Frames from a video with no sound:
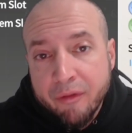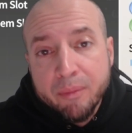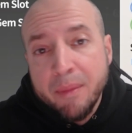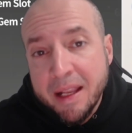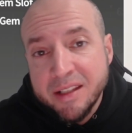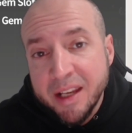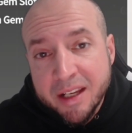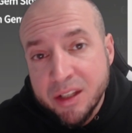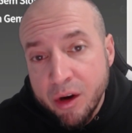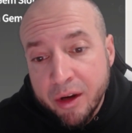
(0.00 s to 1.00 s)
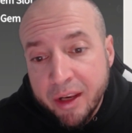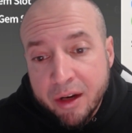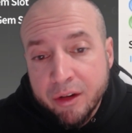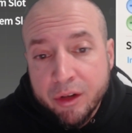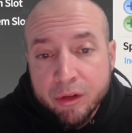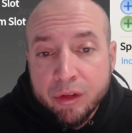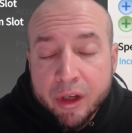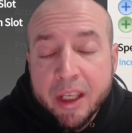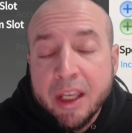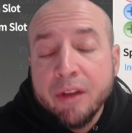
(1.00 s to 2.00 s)
And from that 6-star gear, you're
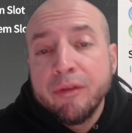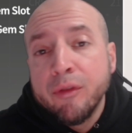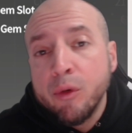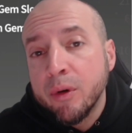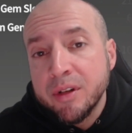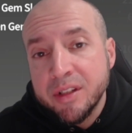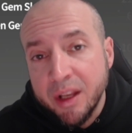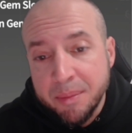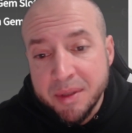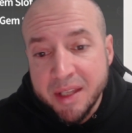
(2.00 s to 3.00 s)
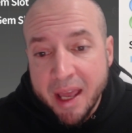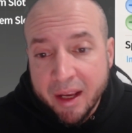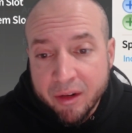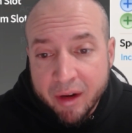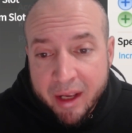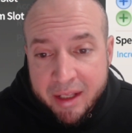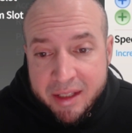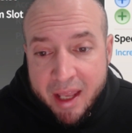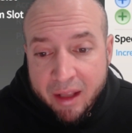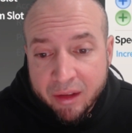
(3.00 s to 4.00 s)
looking for substat
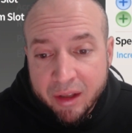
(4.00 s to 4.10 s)
grades that